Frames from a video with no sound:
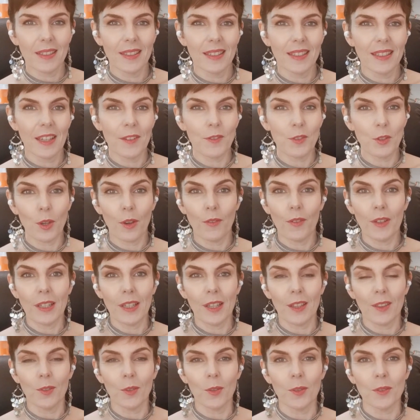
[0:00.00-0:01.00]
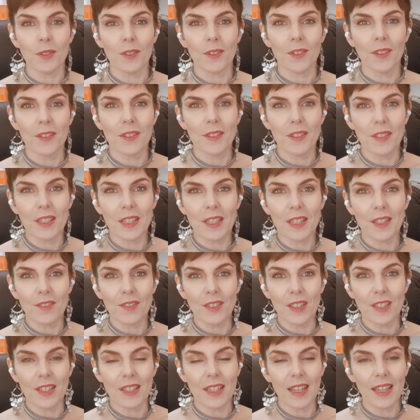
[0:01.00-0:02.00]
If you have any thoughts on City of
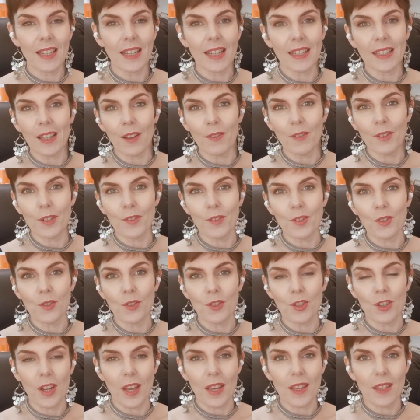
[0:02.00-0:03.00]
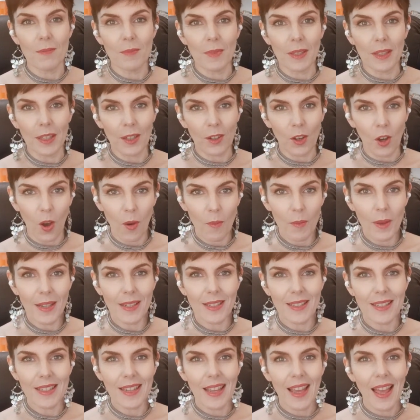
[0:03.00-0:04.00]
the Dead, I'd love it if you'd share them in the
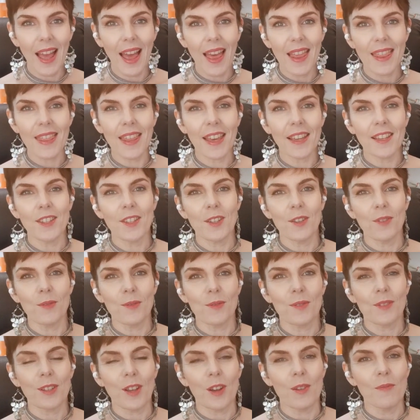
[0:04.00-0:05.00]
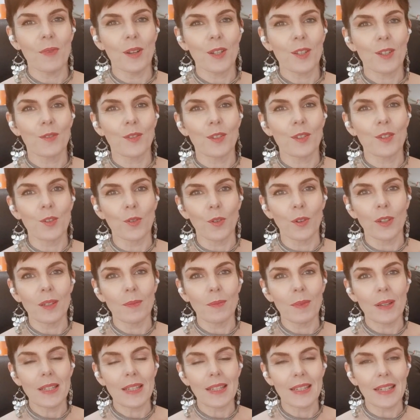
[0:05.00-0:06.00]
comments. Thank you so much for joining
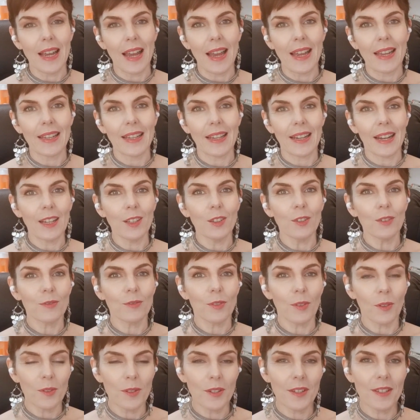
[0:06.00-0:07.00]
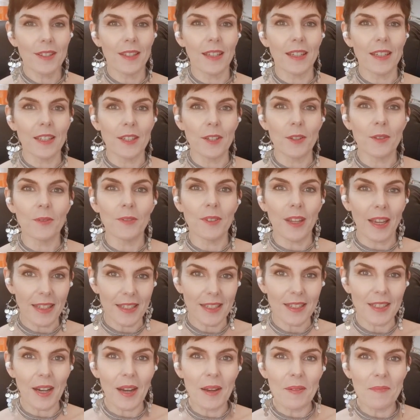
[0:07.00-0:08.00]
me today, and I look forward to seeing you next
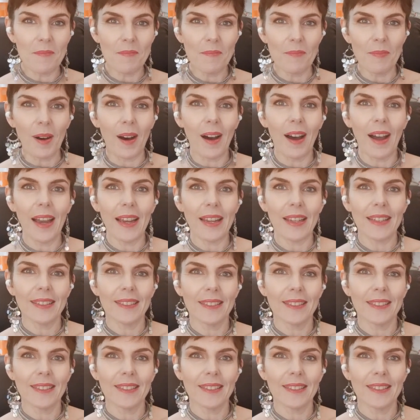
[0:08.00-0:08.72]
time. Bye.